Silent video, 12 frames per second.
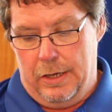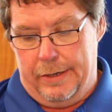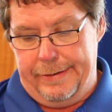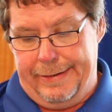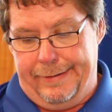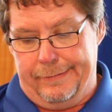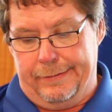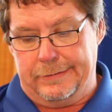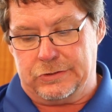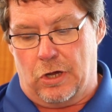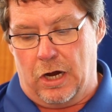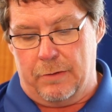Now,
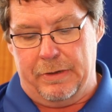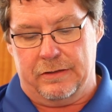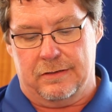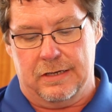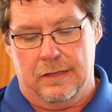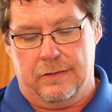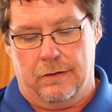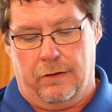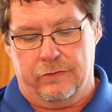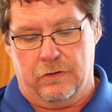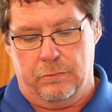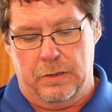let's talk about the 10th, and
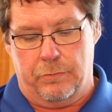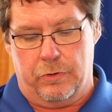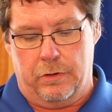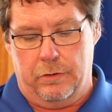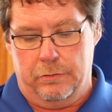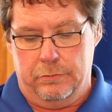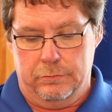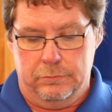also remember,